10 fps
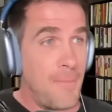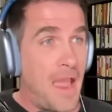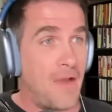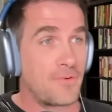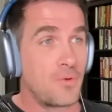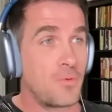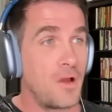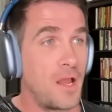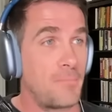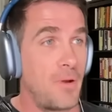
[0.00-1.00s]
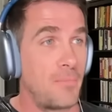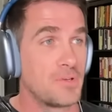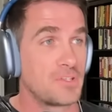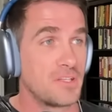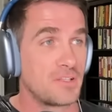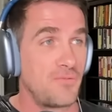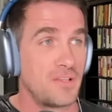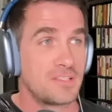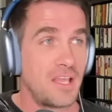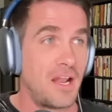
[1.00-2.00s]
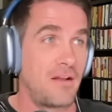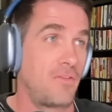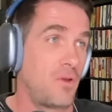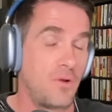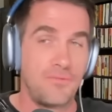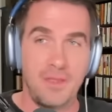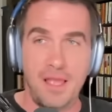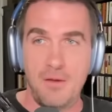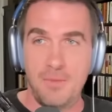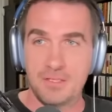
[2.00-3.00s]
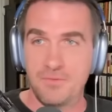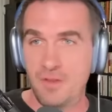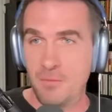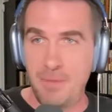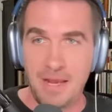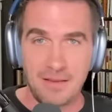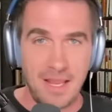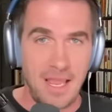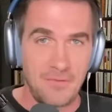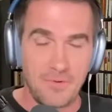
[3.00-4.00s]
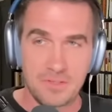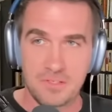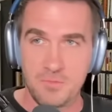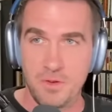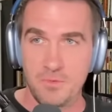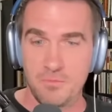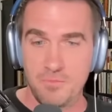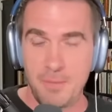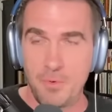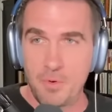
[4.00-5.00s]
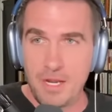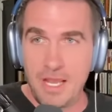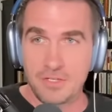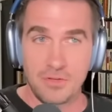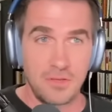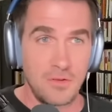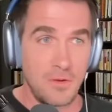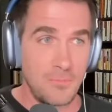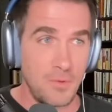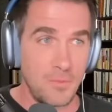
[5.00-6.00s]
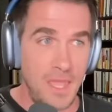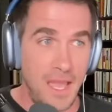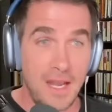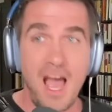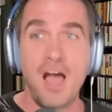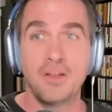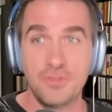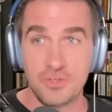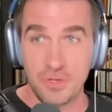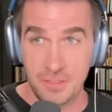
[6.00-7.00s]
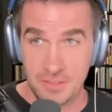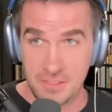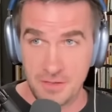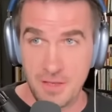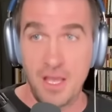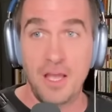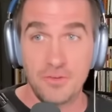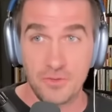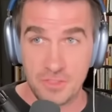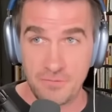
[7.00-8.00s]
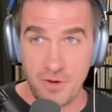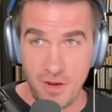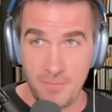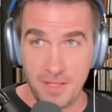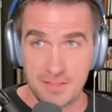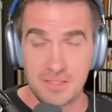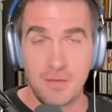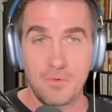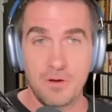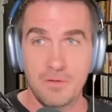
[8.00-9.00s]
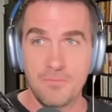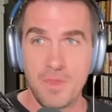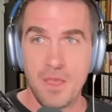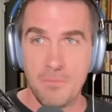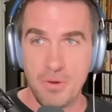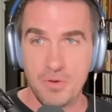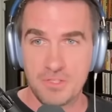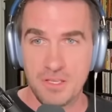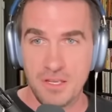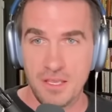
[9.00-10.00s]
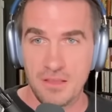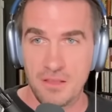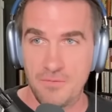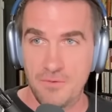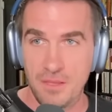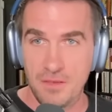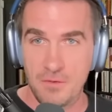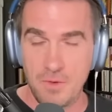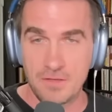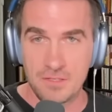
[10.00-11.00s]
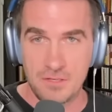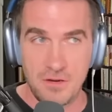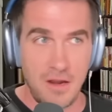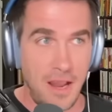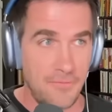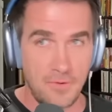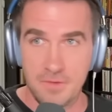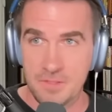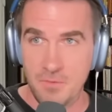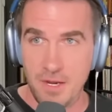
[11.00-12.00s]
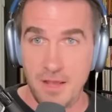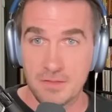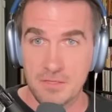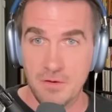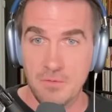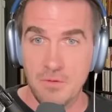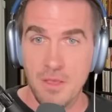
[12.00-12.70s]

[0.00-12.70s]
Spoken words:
After I published this FinCEN, I don't know how much of an impact I had versus what people were naturally doing, but we had hundreds of comments that were posted into the register after this went out. So,